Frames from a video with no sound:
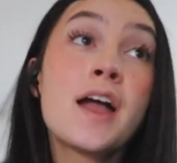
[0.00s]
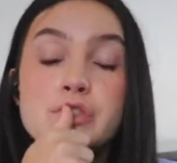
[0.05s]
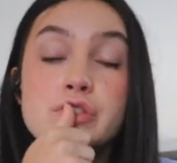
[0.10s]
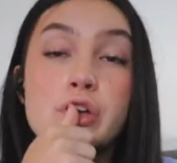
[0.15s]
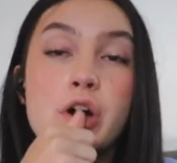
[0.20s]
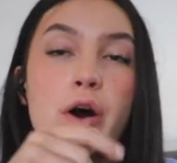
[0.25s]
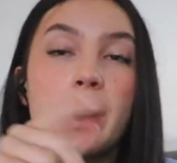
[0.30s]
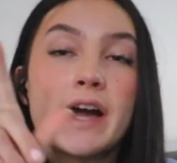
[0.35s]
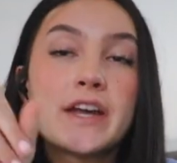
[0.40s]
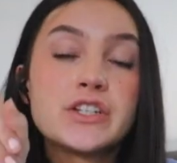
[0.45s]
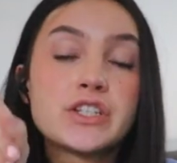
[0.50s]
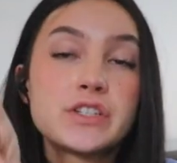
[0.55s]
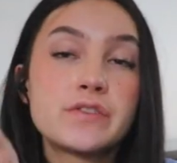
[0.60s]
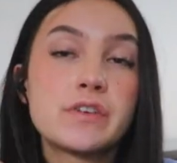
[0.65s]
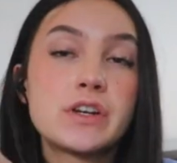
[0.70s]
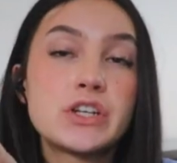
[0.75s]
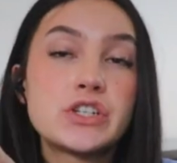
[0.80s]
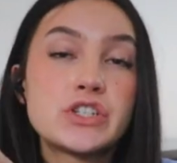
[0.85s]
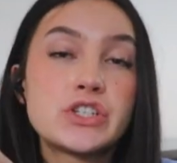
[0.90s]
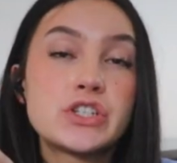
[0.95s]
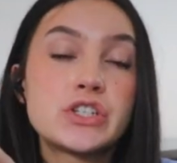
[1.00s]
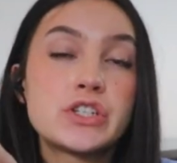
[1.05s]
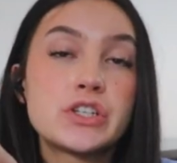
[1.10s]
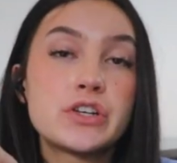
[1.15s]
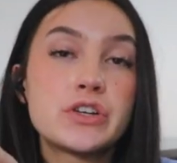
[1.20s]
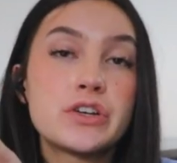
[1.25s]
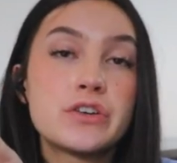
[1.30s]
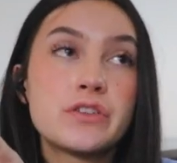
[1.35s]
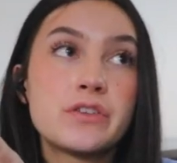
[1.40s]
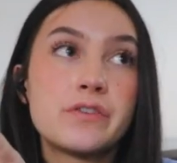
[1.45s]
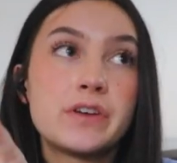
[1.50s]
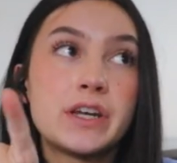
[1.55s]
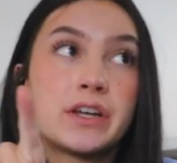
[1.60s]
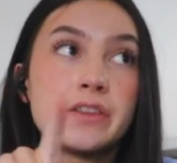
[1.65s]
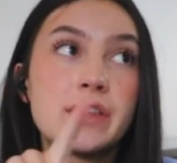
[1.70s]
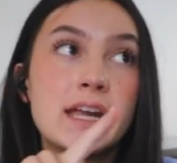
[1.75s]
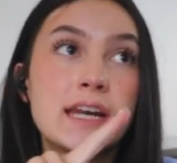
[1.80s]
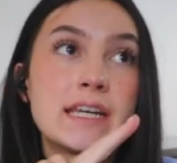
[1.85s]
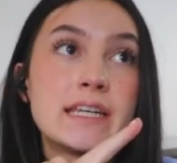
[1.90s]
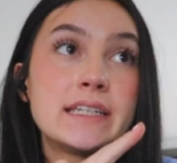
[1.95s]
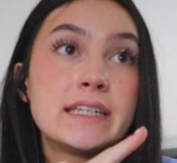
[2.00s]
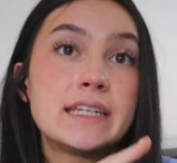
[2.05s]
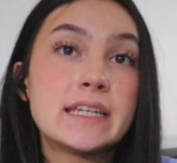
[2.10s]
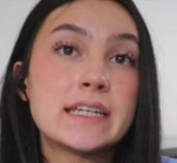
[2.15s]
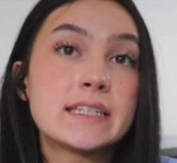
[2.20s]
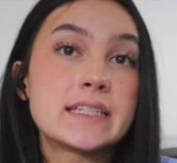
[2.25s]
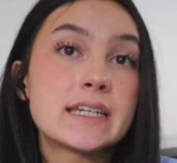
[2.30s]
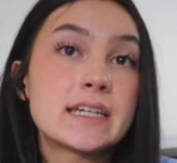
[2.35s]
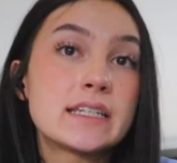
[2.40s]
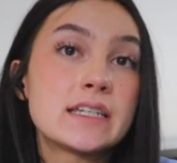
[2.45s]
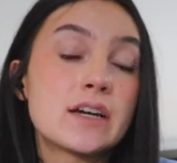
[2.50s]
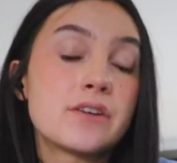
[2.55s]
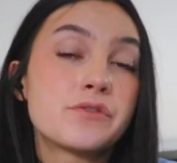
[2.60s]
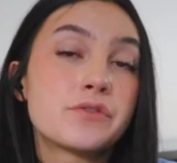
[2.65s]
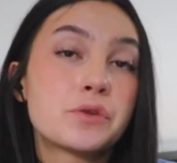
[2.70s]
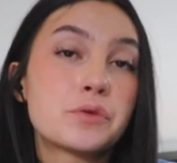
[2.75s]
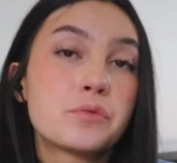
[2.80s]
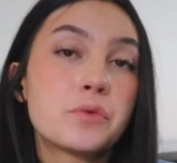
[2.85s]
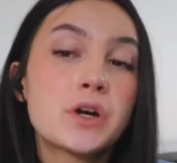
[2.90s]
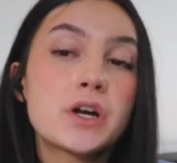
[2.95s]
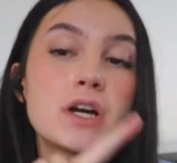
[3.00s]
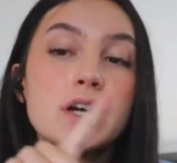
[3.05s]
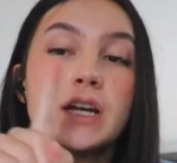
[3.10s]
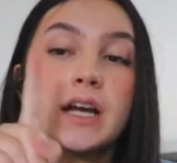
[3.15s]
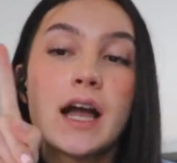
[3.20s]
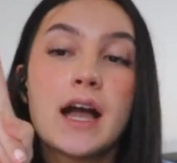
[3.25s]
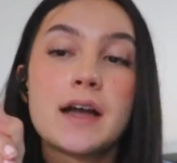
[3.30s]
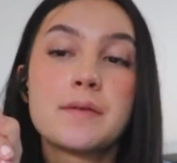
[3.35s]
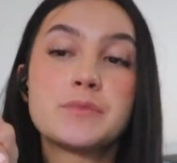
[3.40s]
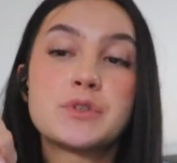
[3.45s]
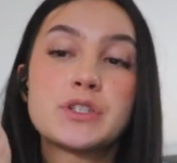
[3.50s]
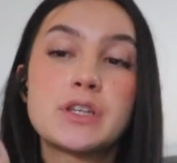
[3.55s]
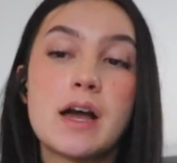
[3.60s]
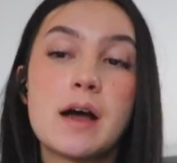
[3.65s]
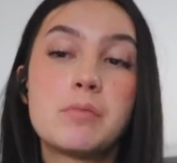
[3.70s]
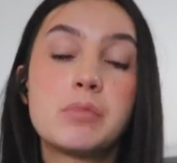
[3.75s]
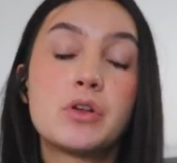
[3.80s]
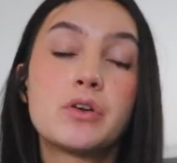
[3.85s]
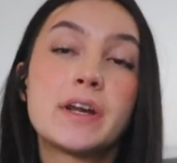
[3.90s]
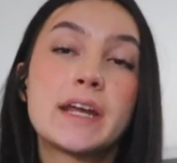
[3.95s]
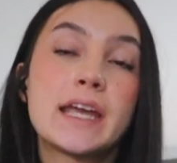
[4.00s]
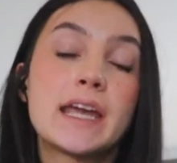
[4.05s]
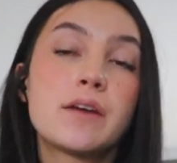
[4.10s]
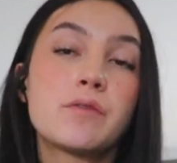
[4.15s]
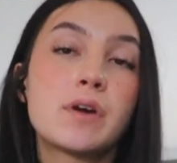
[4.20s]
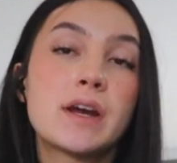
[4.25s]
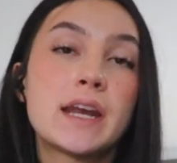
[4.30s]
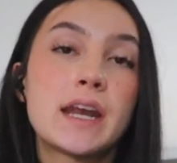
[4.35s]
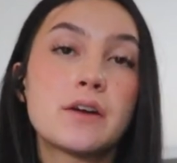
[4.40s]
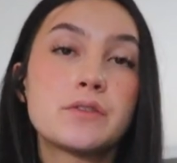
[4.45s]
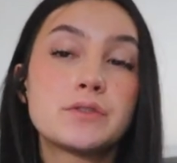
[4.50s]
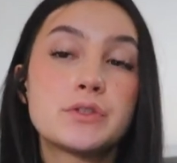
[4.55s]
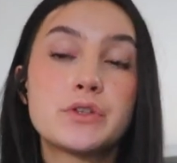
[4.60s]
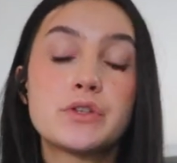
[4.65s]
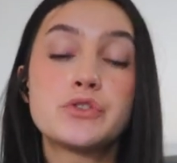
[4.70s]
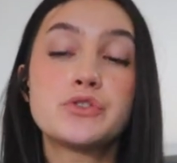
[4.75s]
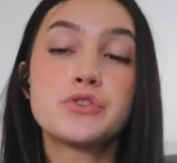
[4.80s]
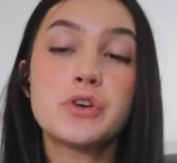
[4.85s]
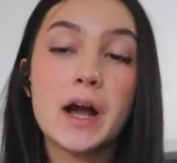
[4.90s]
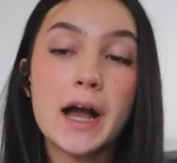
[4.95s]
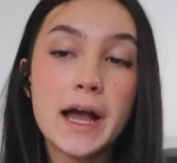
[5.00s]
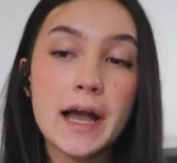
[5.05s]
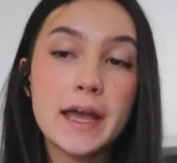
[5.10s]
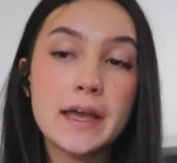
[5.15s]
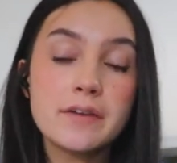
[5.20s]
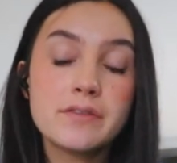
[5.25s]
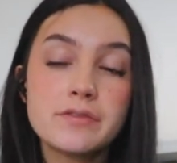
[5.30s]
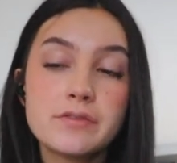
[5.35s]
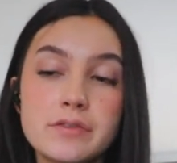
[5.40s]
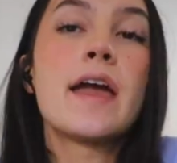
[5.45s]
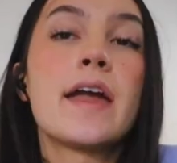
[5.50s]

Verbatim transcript: So I just finished the video that I needed to get done for work. I'm just uploading it right now to the drive.